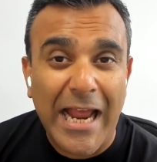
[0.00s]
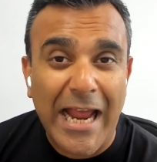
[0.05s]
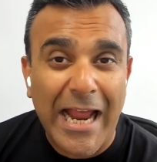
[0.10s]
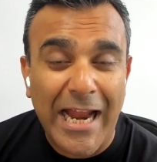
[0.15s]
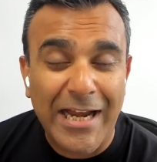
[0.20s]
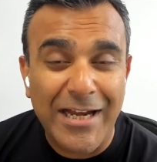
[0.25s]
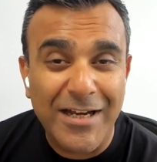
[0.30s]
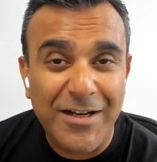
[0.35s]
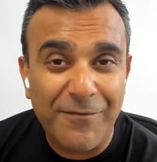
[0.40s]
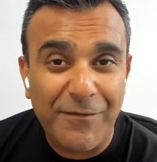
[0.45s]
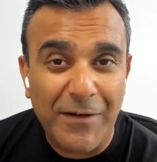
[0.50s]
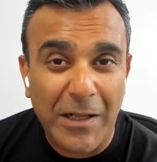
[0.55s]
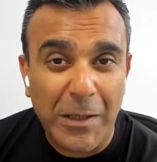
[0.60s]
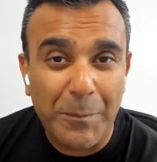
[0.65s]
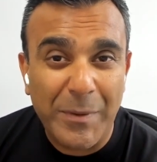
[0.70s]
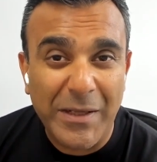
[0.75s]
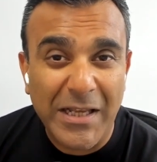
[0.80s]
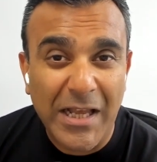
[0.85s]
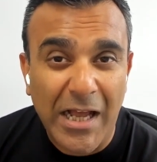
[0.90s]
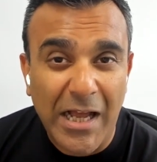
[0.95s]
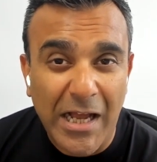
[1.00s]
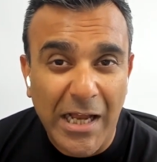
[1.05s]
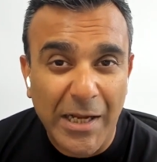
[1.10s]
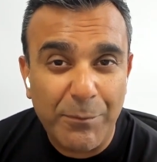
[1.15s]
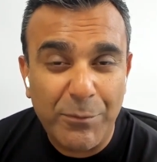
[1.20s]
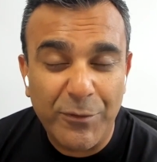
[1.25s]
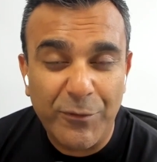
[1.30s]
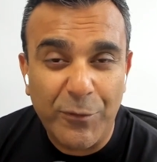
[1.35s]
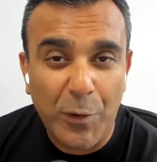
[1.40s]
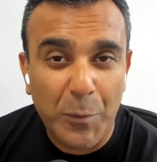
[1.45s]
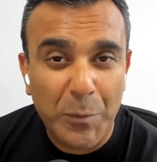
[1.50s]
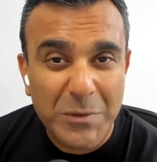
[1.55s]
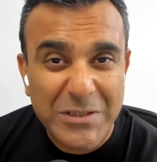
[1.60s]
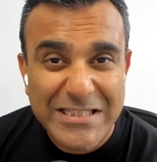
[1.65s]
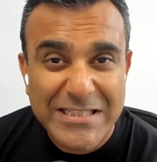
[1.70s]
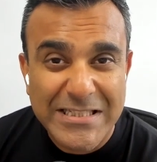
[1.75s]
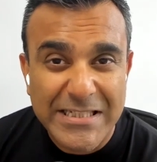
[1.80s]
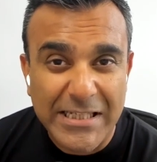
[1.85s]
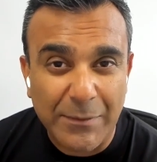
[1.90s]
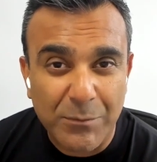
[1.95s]
and developing
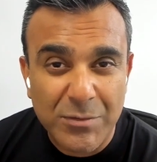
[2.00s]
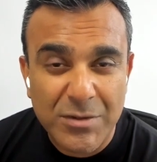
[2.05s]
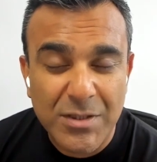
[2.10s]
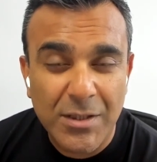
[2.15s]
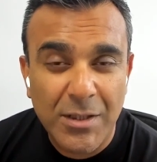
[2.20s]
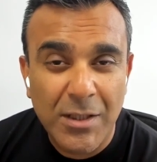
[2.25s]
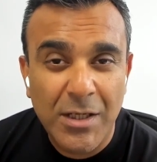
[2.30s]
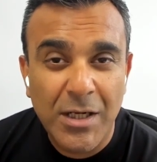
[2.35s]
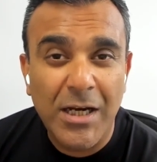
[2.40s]
high-performance teams.